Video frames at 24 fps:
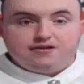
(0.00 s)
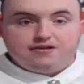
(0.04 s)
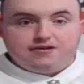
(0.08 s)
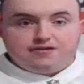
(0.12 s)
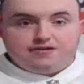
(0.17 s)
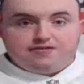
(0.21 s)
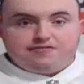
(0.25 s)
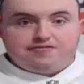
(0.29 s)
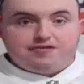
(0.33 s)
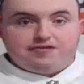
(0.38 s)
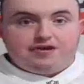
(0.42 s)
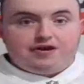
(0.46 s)

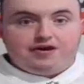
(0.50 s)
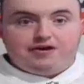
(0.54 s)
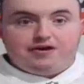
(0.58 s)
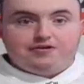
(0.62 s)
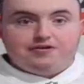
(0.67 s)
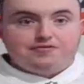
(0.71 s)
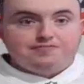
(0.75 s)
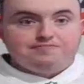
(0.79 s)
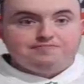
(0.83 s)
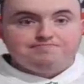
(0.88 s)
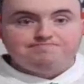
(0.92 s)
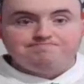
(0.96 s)

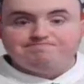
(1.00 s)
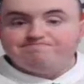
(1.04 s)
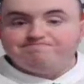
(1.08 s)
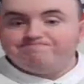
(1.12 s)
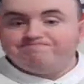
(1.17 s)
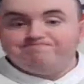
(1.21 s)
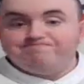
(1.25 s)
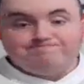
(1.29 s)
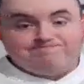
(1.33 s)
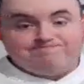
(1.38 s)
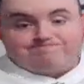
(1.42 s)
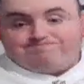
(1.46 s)
So
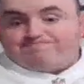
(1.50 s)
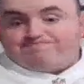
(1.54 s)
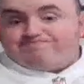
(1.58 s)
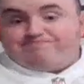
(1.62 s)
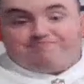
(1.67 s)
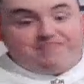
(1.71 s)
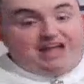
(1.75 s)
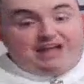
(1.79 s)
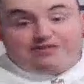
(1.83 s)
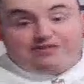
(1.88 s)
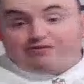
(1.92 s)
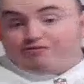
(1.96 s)

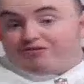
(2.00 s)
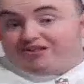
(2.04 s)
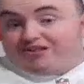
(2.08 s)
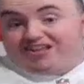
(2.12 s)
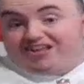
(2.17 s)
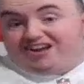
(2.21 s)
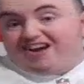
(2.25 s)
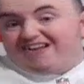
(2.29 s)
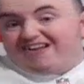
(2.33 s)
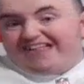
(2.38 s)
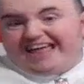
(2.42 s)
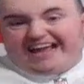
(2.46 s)
that's really
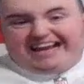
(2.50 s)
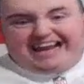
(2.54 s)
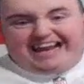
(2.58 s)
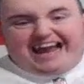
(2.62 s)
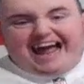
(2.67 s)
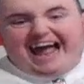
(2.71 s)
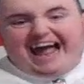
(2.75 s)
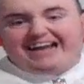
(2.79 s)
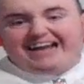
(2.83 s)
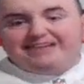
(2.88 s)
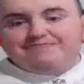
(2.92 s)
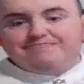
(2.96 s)
all I
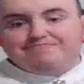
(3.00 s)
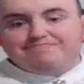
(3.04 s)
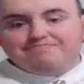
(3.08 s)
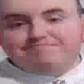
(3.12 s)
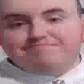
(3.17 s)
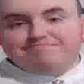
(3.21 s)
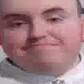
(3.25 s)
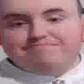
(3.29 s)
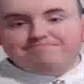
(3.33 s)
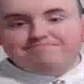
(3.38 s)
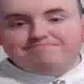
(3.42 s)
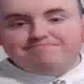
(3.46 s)
got.
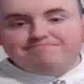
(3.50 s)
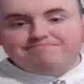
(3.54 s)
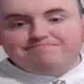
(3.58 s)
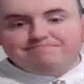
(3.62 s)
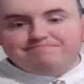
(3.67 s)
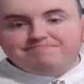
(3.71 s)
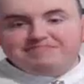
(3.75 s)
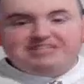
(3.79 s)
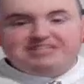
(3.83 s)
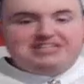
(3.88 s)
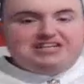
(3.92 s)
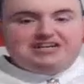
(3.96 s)

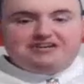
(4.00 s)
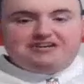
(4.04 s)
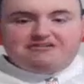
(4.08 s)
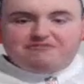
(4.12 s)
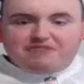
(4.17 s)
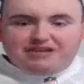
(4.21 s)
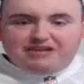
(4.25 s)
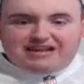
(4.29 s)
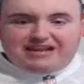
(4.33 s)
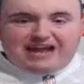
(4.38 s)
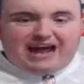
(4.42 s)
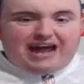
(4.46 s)
You know,
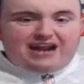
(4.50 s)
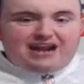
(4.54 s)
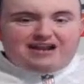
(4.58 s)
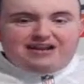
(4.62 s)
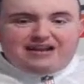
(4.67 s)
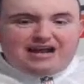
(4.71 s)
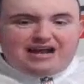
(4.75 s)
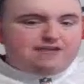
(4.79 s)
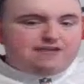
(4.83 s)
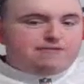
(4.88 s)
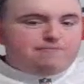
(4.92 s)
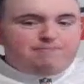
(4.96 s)
we got a
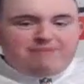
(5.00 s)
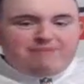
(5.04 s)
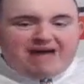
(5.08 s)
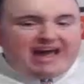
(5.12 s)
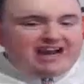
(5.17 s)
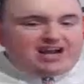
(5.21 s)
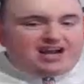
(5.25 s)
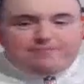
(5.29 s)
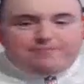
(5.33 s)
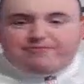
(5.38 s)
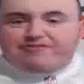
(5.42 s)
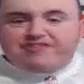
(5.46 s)
nice
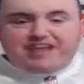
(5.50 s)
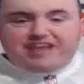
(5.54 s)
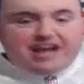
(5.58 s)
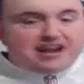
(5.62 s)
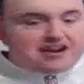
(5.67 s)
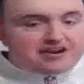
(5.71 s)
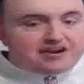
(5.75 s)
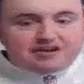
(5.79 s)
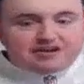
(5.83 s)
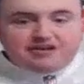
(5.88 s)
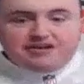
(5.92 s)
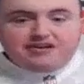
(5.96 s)
backup
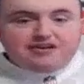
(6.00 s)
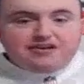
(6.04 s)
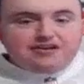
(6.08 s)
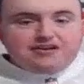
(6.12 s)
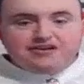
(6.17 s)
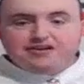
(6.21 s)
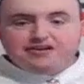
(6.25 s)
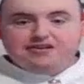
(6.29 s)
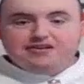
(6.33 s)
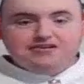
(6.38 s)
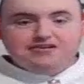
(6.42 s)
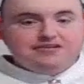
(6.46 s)
center.
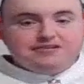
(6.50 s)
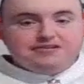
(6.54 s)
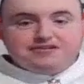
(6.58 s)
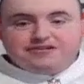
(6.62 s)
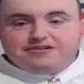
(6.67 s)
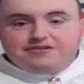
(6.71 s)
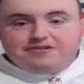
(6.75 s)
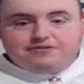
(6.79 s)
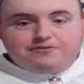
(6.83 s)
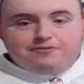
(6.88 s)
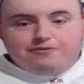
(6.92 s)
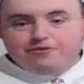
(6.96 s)

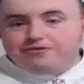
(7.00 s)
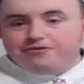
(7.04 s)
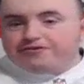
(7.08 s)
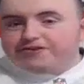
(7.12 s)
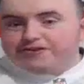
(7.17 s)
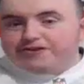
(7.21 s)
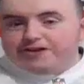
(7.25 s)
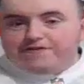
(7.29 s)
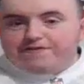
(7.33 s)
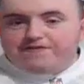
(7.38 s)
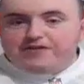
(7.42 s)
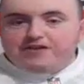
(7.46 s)
We'll see
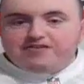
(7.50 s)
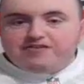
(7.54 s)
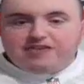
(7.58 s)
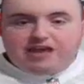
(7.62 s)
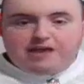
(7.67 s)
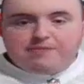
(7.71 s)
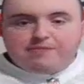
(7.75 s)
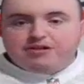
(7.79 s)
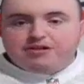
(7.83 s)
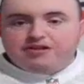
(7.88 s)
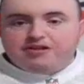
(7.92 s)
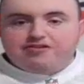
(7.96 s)
if he's
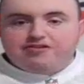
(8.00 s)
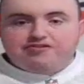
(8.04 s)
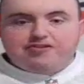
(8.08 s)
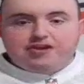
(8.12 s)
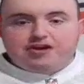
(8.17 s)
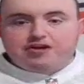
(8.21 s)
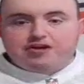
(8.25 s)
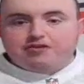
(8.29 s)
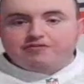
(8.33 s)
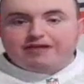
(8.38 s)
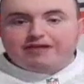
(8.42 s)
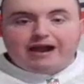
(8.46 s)
able to
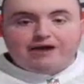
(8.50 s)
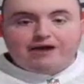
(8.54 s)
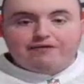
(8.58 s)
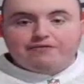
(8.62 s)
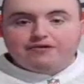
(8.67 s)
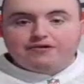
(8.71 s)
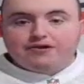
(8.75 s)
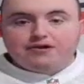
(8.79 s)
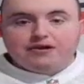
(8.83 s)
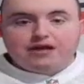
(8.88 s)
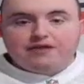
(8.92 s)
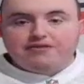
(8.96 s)
stick
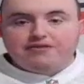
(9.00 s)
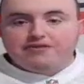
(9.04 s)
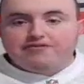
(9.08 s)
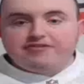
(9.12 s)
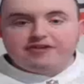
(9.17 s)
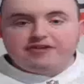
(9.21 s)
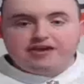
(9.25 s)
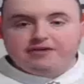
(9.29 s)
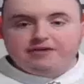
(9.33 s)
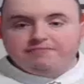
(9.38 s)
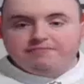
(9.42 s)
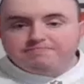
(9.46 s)
around on the
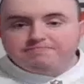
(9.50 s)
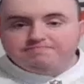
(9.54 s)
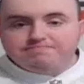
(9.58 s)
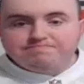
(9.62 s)
team.